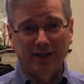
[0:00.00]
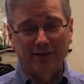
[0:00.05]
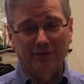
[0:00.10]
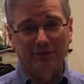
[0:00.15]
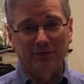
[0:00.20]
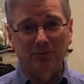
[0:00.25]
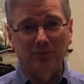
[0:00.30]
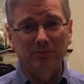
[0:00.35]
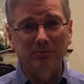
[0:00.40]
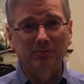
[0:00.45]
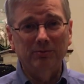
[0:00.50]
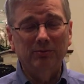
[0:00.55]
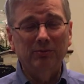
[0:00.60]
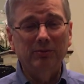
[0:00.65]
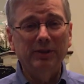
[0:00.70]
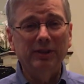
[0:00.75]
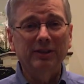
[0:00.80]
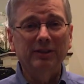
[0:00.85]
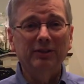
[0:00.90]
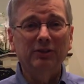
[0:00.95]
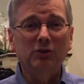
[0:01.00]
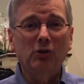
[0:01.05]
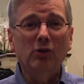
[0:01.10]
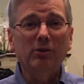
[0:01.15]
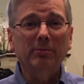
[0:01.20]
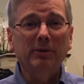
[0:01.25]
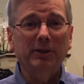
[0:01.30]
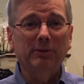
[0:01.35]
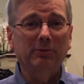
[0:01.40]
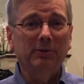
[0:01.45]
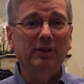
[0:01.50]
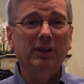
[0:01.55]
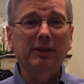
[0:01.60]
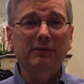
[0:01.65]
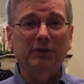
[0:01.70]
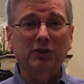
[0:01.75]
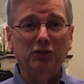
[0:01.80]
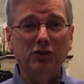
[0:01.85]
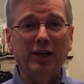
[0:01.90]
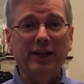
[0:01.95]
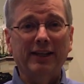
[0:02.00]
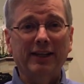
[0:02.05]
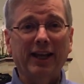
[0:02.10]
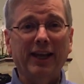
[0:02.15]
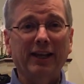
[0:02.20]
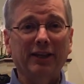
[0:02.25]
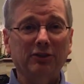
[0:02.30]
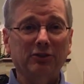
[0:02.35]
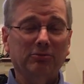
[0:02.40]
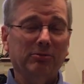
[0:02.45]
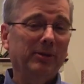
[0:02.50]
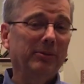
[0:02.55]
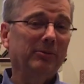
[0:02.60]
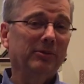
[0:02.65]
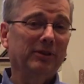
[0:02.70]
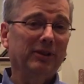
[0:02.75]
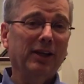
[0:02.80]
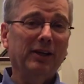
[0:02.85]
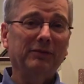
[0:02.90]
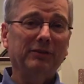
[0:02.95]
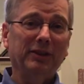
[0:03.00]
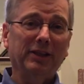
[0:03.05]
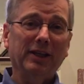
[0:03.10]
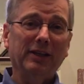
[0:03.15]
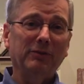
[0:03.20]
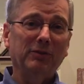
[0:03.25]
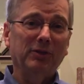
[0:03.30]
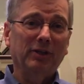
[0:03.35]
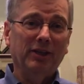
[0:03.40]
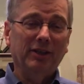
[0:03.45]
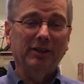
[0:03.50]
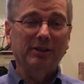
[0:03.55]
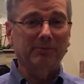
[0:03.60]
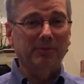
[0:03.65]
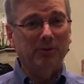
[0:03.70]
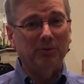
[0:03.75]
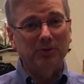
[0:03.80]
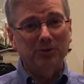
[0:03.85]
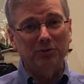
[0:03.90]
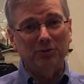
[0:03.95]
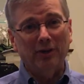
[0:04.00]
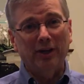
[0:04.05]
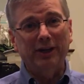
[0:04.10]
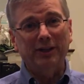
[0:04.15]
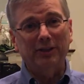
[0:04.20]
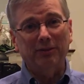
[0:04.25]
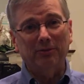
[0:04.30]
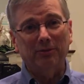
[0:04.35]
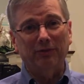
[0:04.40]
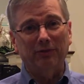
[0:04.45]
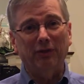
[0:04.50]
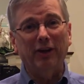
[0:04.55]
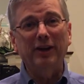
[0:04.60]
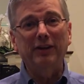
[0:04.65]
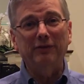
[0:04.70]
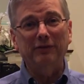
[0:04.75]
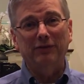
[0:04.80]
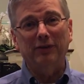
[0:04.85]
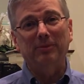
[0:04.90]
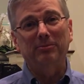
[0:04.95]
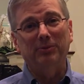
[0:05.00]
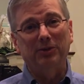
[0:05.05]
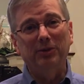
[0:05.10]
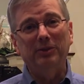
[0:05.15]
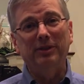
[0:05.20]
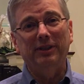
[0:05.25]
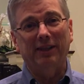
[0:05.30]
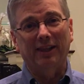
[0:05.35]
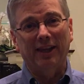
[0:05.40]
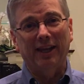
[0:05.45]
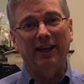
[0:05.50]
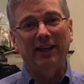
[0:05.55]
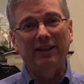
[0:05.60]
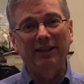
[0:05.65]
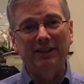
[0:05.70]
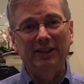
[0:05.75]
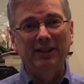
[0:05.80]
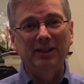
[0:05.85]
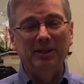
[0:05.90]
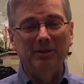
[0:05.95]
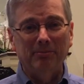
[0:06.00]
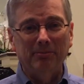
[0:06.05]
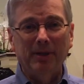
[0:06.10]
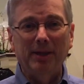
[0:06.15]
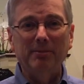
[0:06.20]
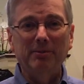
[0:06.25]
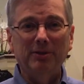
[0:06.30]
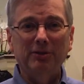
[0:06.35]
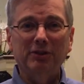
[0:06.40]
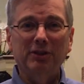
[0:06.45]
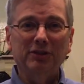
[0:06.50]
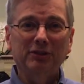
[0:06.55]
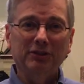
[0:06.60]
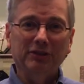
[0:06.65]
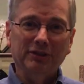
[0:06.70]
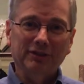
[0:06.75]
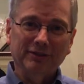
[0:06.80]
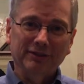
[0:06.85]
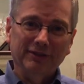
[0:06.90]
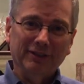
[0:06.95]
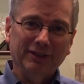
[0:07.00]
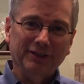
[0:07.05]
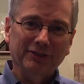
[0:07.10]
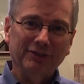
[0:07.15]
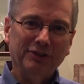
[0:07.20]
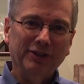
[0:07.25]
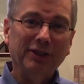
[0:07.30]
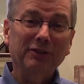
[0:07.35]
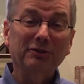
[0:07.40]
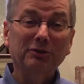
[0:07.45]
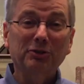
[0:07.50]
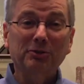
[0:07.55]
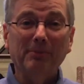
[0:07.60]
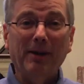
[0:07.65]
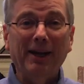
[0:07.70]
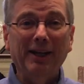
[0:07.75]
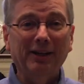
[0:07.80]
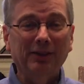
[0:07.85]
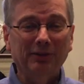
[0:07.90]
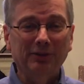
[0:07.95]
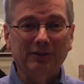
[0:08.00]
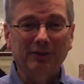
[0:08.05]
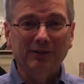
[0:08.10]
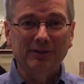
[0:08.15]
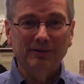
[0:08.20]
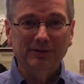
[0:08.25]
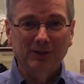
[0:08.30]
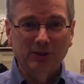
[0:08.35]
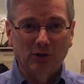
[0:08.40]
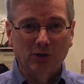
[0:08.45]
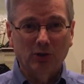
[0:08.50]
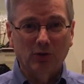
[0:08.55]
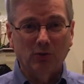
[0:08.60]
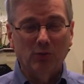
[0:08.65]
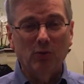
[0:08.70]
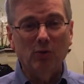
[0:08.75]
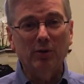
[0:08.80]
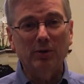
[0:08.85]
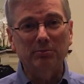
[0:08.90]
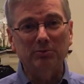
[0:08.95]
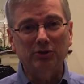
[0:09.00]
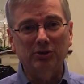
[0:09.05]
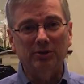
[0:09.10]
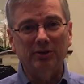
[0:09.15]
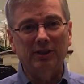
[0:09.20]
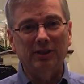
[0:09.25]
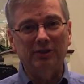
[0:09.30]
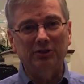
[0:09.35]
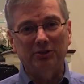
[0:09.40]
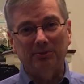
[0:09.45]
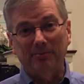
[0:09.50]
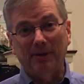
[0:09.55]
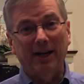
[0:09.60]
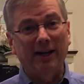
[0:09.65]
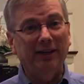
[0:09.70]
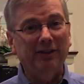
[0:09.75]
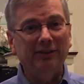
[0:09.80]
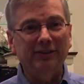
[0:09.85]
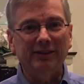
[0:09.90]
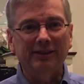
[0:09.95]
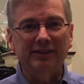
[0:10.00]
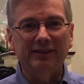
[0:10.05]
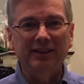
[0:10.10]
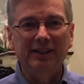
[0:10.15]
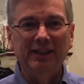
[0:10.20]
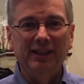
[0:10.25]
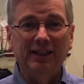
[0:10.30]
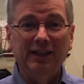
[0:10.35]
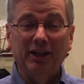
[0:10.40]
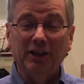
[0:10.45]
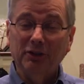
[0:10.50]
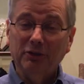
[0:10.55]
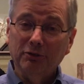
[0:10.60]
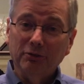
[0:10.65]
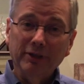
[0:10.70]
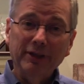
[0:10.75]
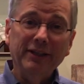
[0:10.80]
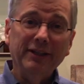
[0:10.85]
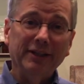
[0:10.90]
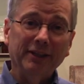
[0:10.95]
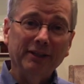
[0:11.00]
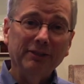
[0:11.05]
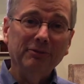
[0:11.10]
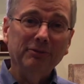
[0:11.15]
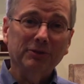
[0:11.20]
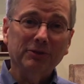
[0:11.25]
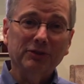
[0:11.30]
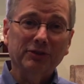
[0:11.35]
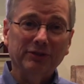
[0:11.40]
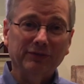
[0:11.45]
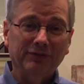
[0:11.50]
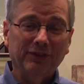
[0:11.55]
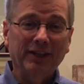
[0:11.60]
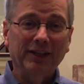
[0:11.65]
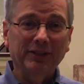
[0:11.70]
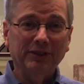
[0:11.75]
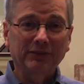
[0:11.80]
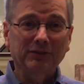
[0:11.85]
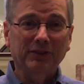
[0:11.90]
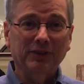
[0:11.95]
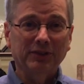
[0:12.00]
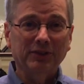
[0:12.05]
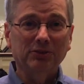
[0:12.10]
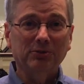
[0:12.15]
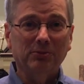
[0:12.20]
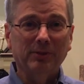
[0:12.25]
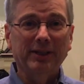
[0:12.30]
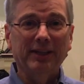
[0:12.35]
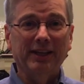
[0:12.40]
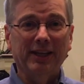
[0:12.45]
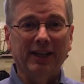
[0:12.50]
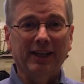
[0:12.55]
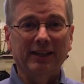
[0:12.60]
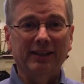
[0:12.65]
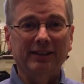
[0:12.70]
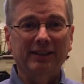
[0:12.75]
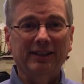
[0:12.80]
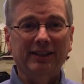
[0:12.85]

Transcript: careful. We normally would love to shake hands. We would love to give you a hug, but we're trying to refrain from doing that. Maybe just a, a gentle smile or, or a warm smile and a greeting will suffice for this weekend.